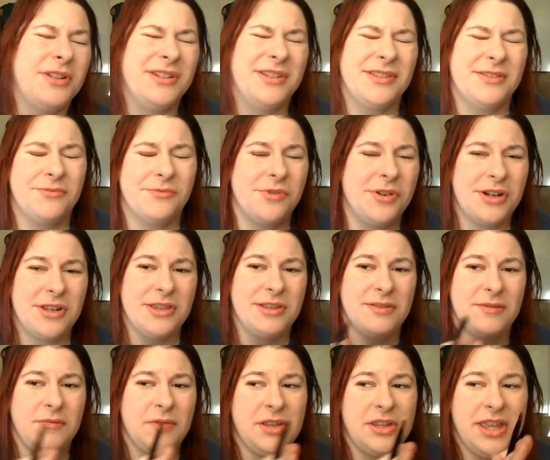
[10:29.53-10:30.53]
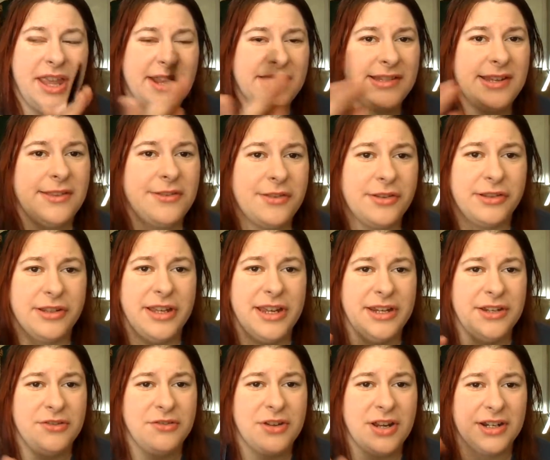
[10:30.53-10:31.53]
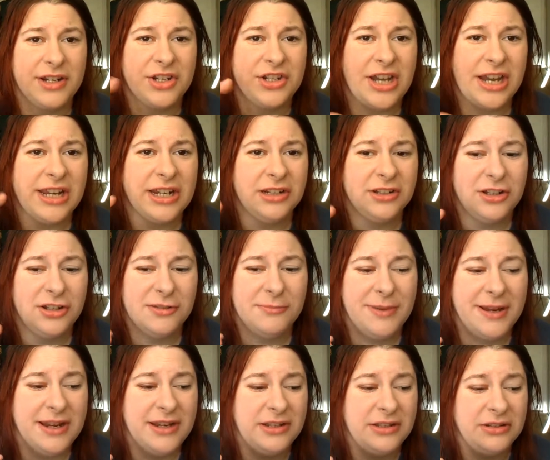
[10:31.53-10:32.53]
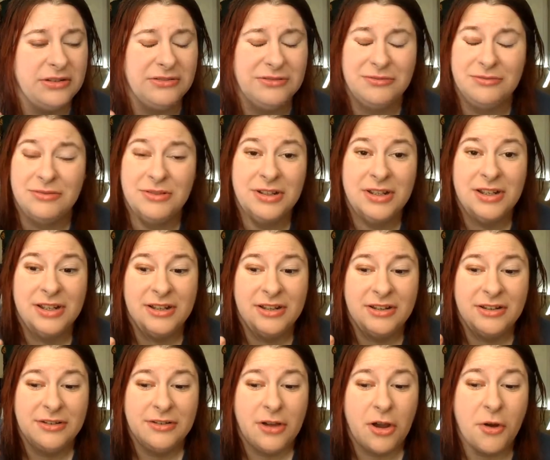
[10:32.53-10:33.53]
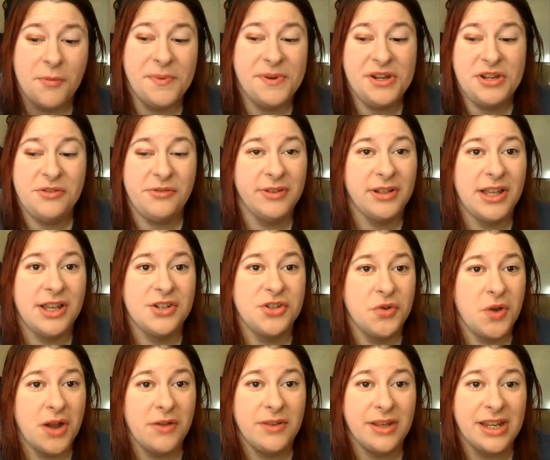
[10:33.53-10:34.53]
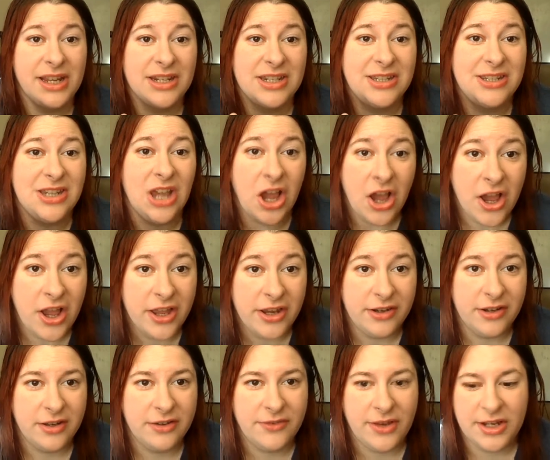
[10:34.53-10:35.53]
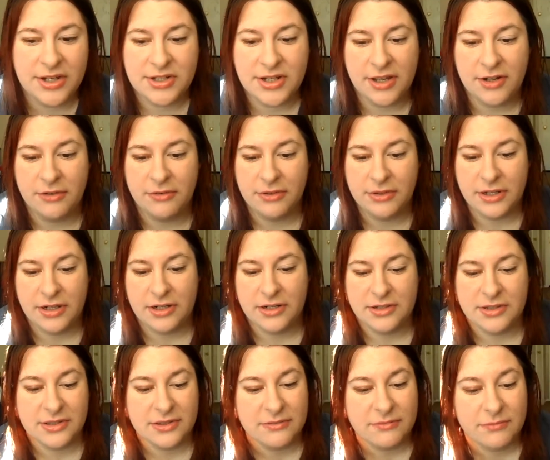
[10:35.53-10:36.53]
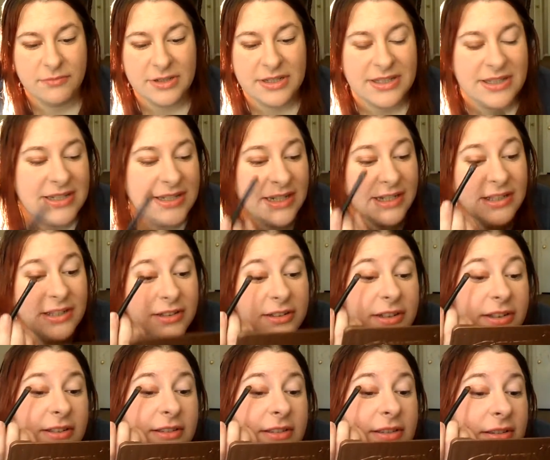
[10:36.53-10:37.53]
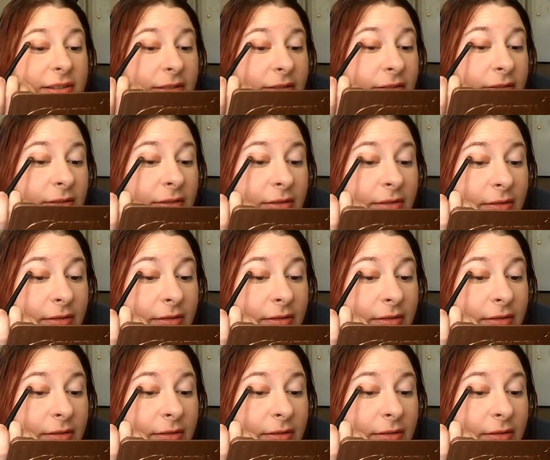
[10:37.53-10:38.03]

the ones where you can't see through the lid and you kind of shake it a little bit and you open it and you realize you have like a ton of eyeshadow in there. It's ridiculous.